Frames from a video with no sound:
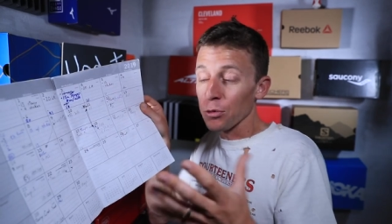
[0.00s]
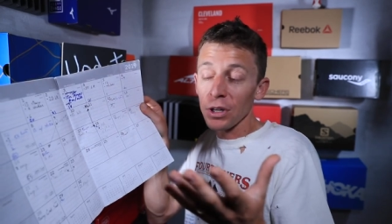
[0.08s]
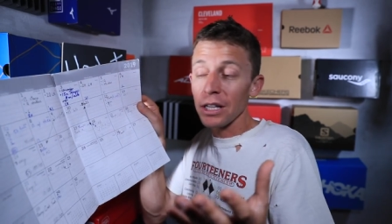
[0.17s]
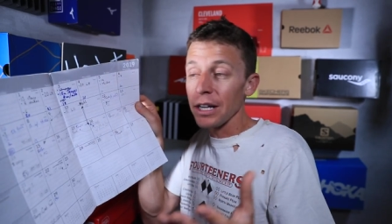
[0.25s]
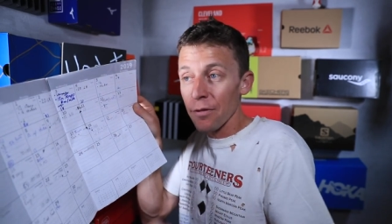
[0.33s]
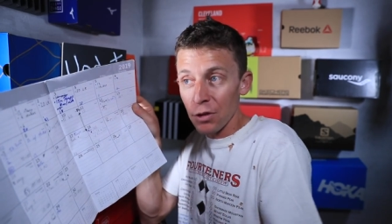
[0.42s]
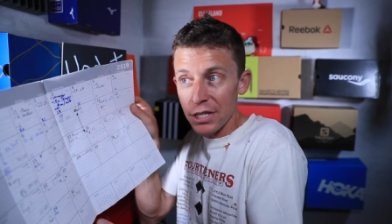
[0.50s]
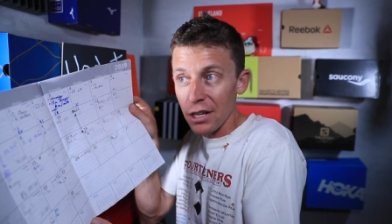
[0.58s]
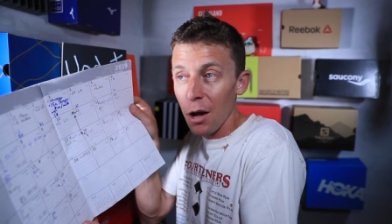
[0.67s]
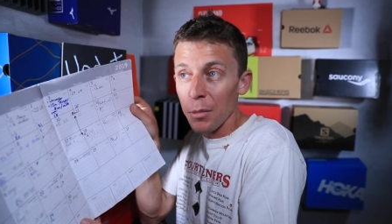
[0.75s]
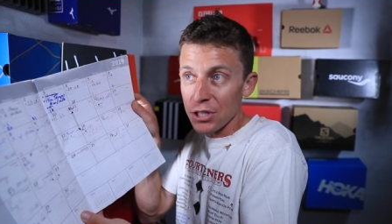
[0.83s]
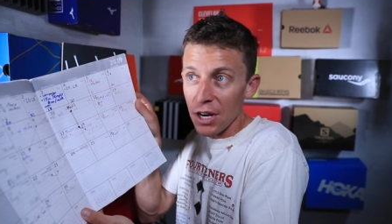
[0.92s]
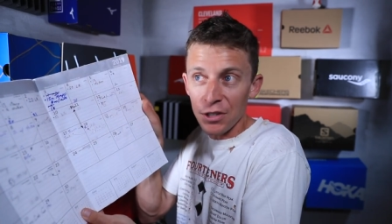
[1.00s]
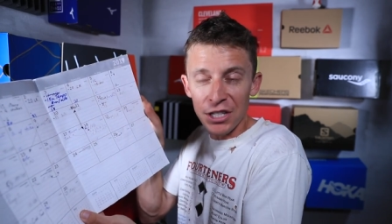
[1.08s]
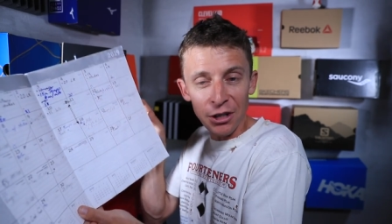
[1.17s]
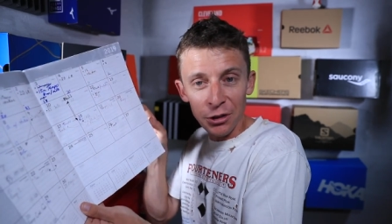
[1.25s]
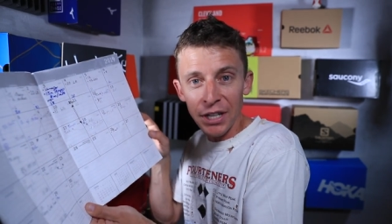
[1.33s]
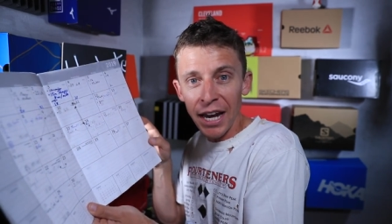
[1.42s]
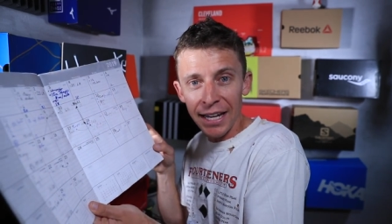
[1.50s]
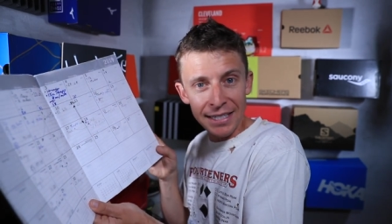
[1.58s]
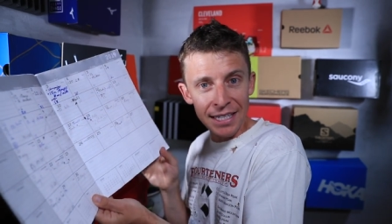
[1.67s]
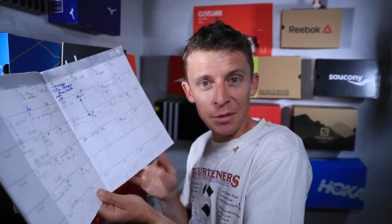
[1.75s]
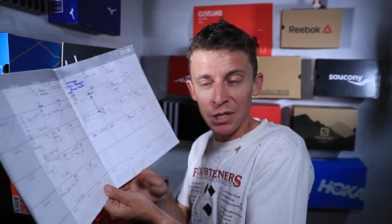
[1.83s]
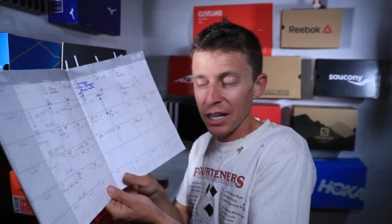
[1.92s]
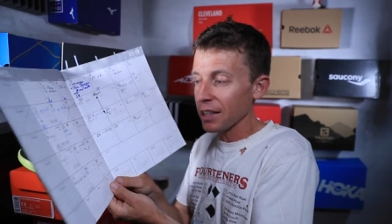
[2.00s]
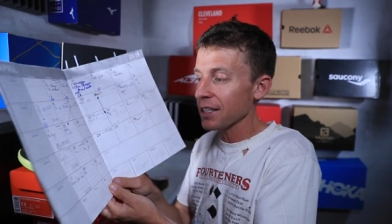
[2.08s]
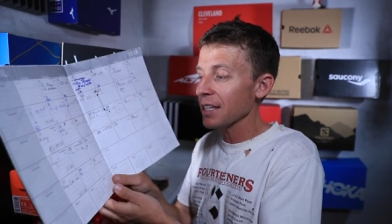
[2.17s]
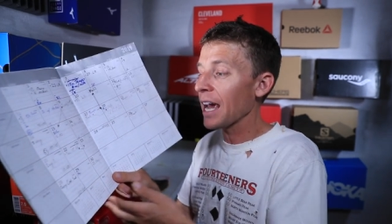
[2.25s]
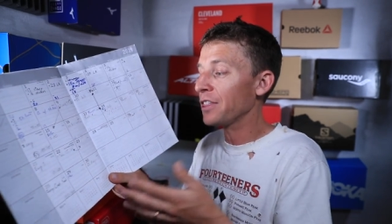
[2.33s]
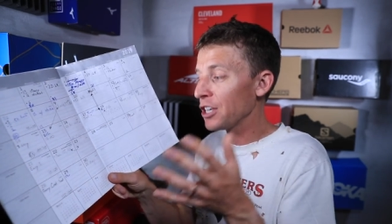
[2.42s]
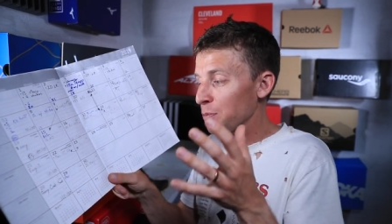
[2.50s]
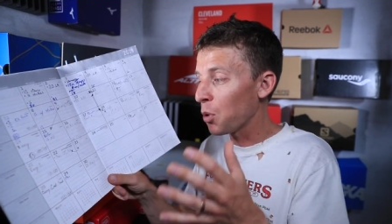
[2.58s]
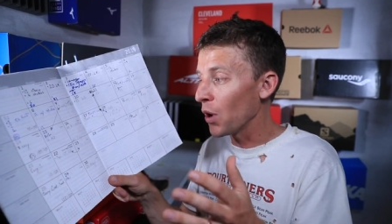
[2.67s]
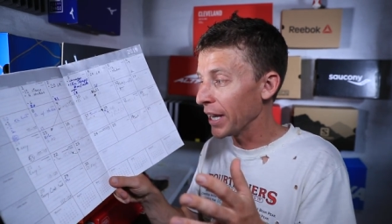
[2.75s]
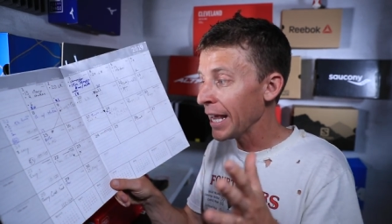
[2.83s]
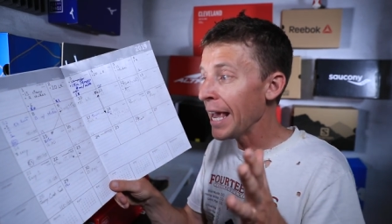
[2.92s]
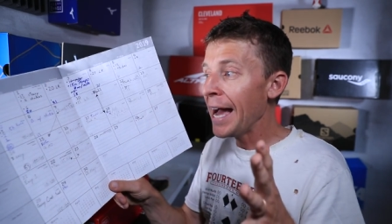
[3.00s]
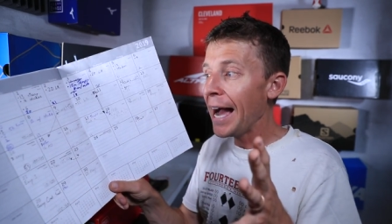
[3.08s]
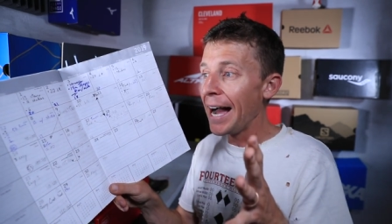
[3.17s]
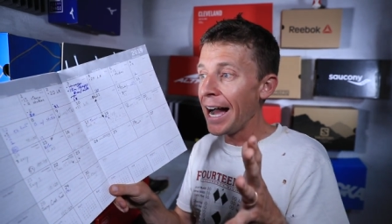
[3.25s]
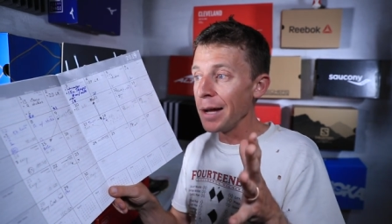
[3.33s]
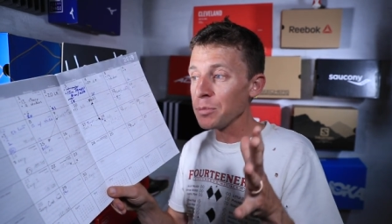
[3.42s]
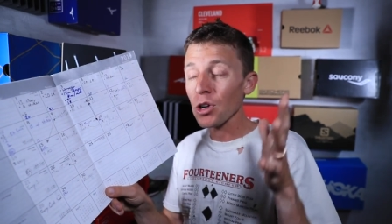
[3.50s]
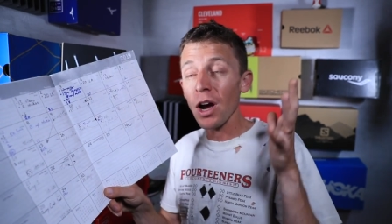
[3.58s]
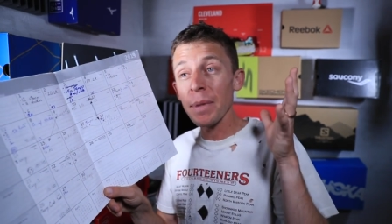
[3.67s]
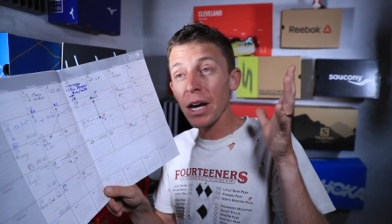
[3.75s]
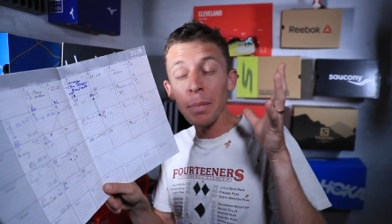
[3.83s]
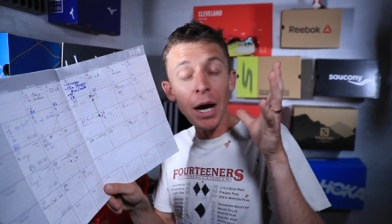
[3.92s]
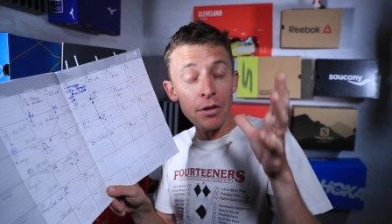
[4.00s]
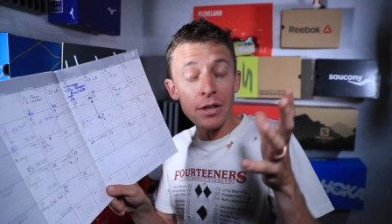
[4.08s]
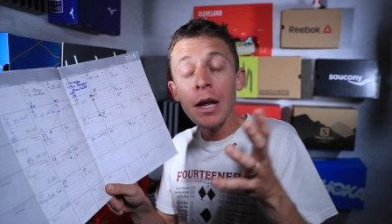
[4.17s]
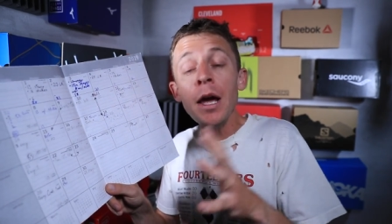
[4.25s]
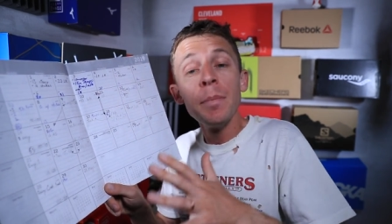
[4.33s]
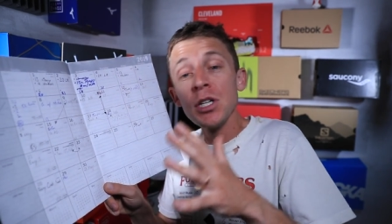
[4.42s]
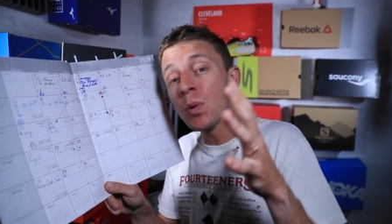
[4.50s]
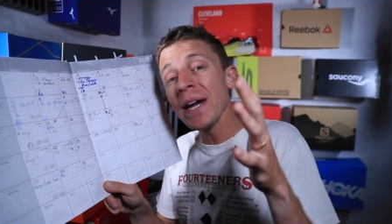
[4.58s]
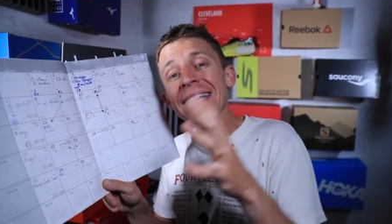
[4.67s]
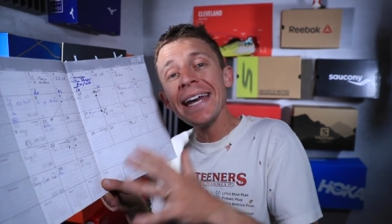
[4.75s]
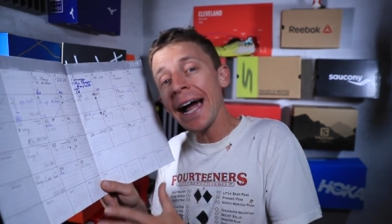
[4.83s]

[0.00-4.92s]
really every almost every single day, it seems like this at this point. Um, so I'm at about between